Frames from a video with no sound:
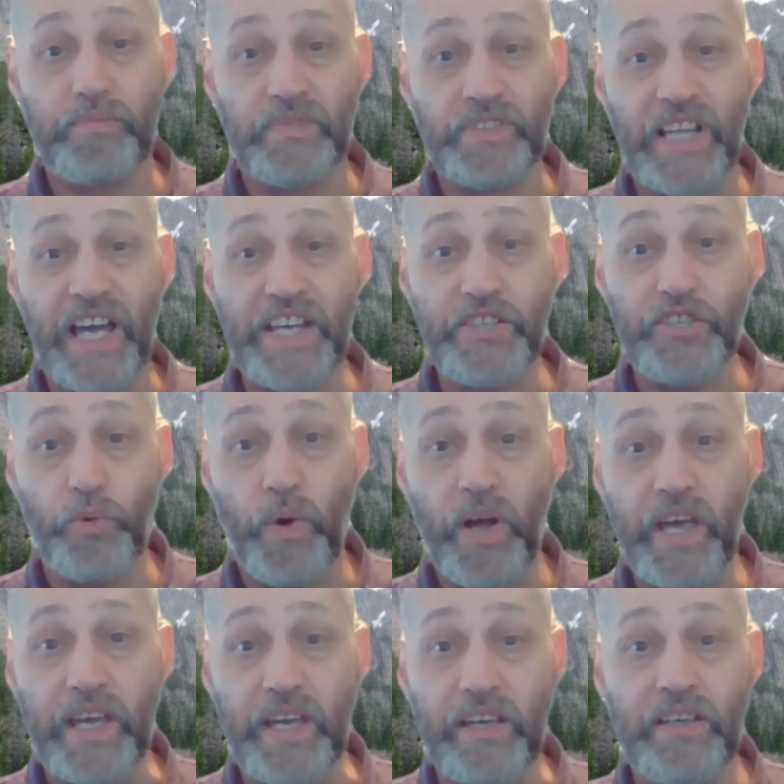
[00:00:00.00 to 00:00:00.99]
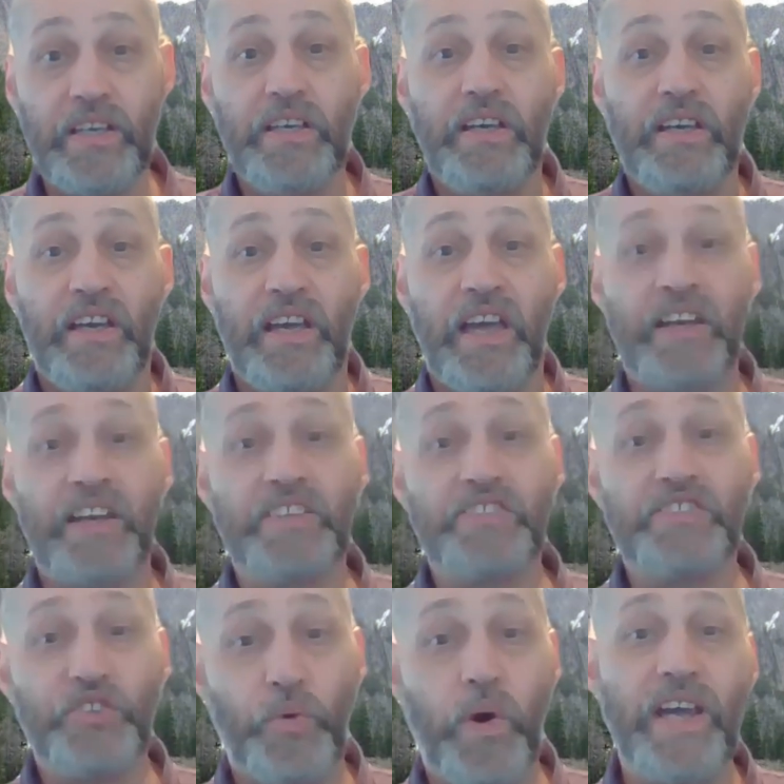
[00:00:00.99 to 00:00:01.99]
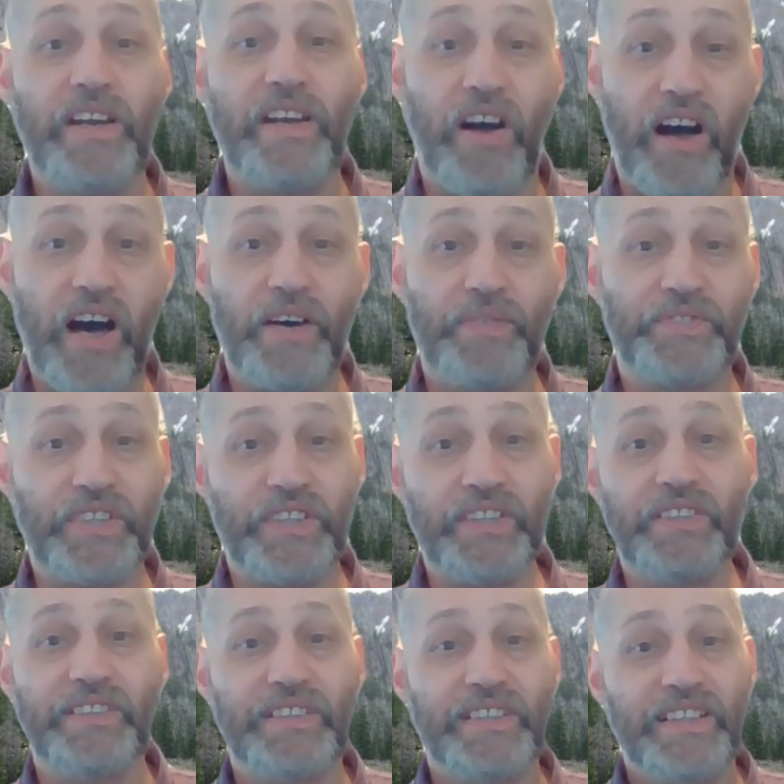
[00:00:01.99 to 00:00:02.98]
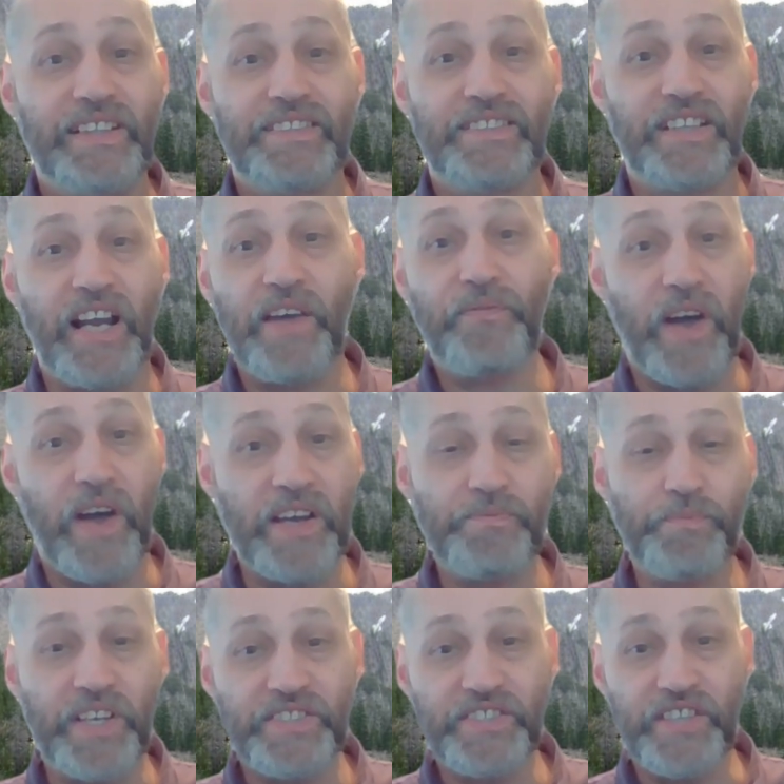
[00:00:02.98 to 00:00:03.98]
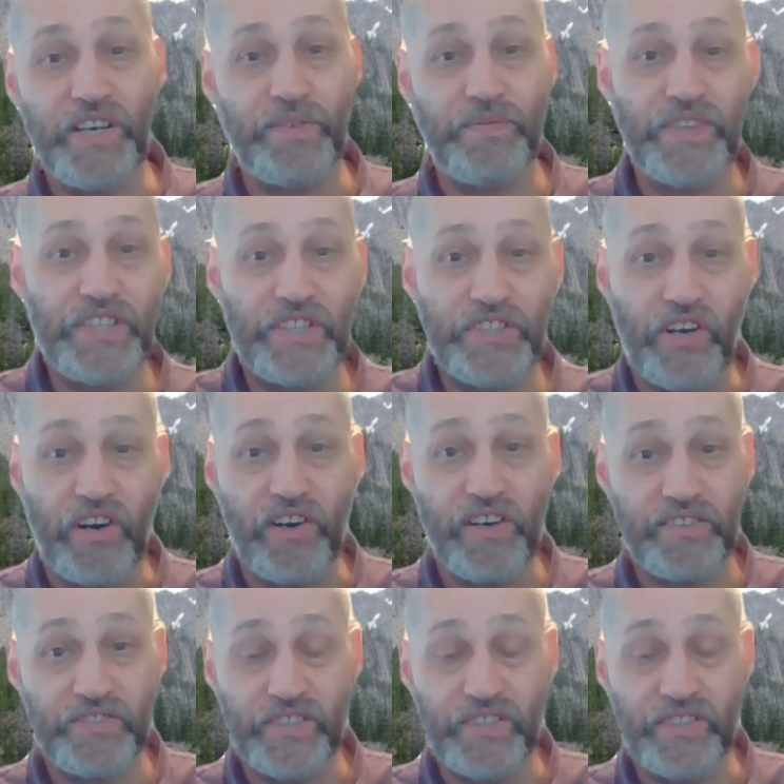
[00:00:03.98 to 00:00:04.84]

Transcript: light your way. And it's quite often that I find myself in the dark,